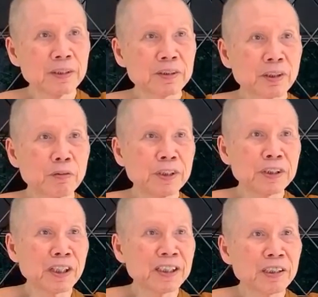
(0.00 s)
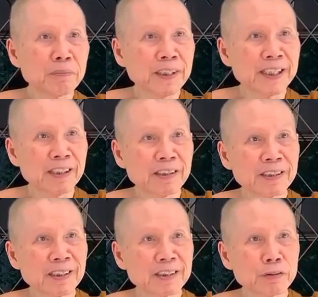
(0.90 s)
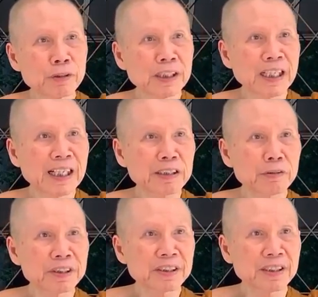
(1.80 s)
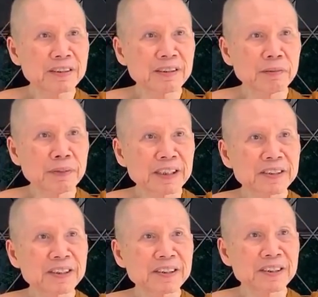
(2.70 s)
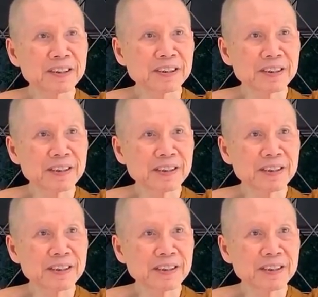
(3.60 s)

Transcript: So when you contemplate on the three characteristics of existence,